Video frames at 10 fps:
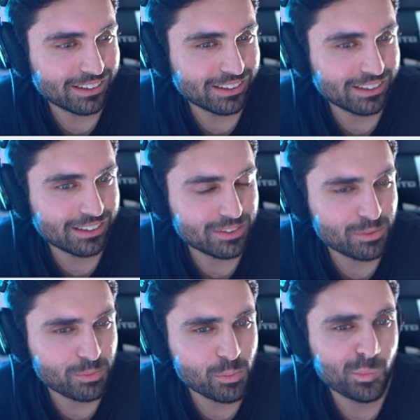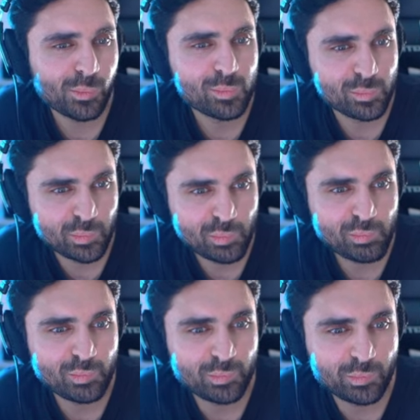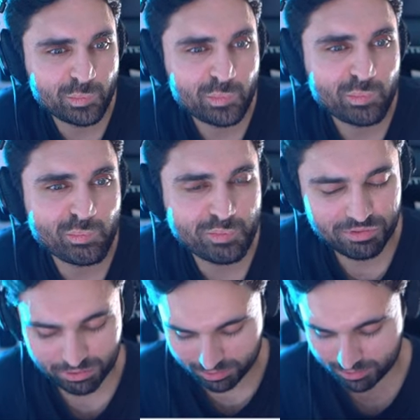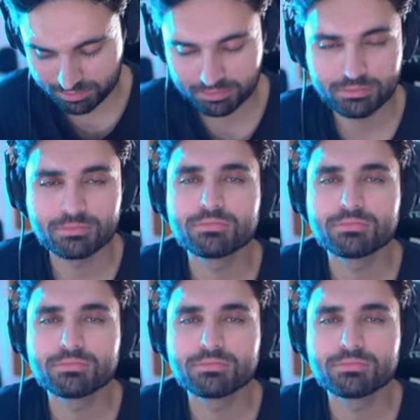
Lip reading: The person shown says nothing.